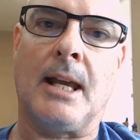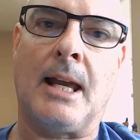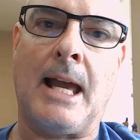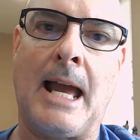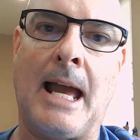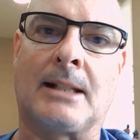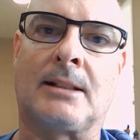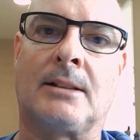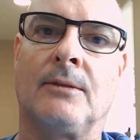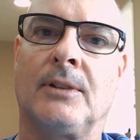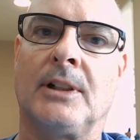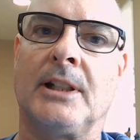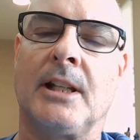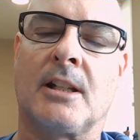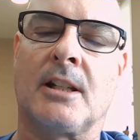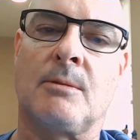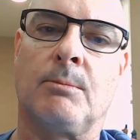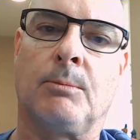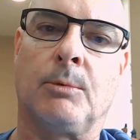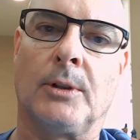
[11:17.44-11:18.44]
actively
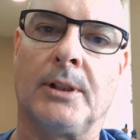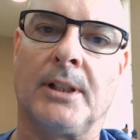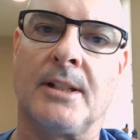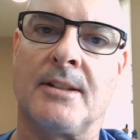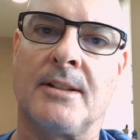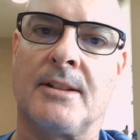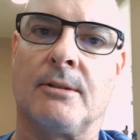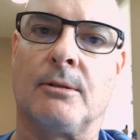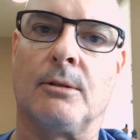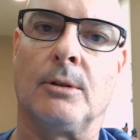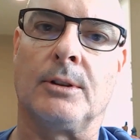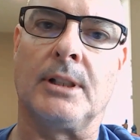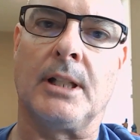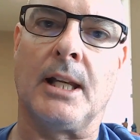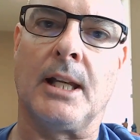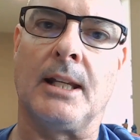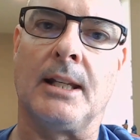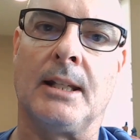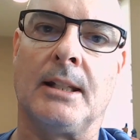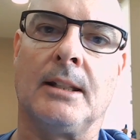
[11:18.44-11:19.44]
exploited
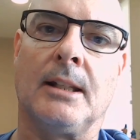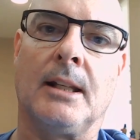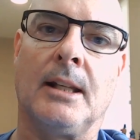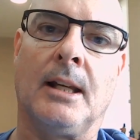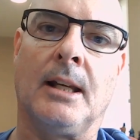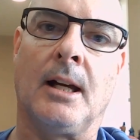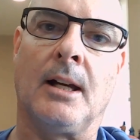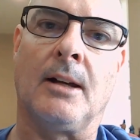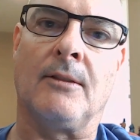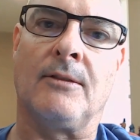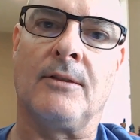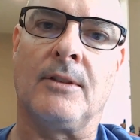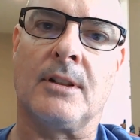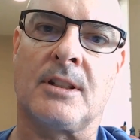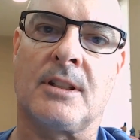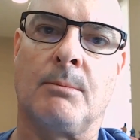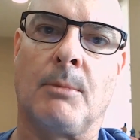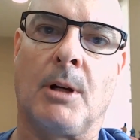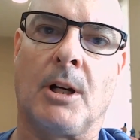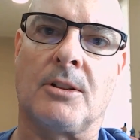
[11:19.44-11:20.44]
0-day of
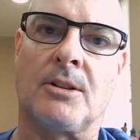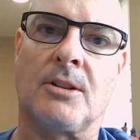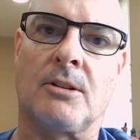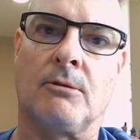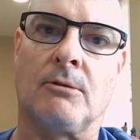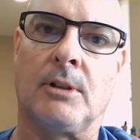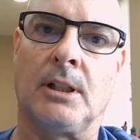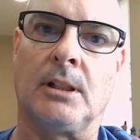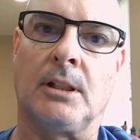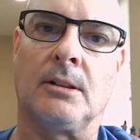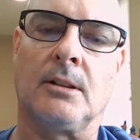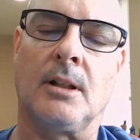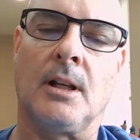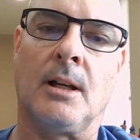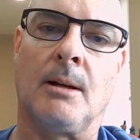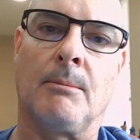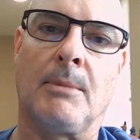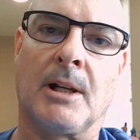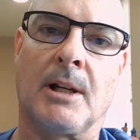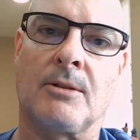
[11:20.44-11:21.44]
Smart Screen,
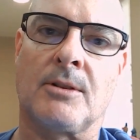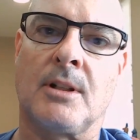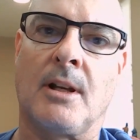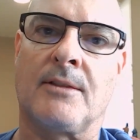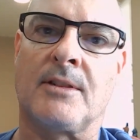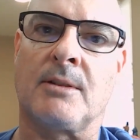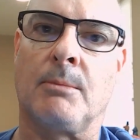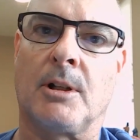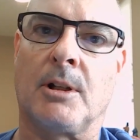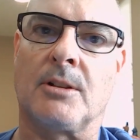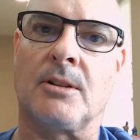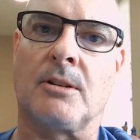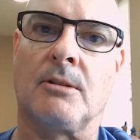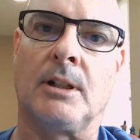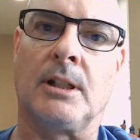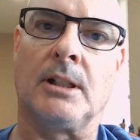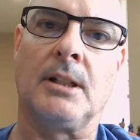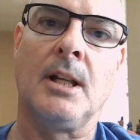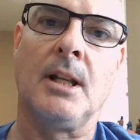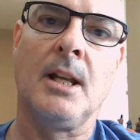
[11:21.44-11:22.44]
Microsoft Smart
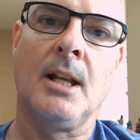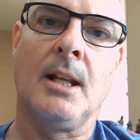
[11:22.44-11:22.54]
Screen,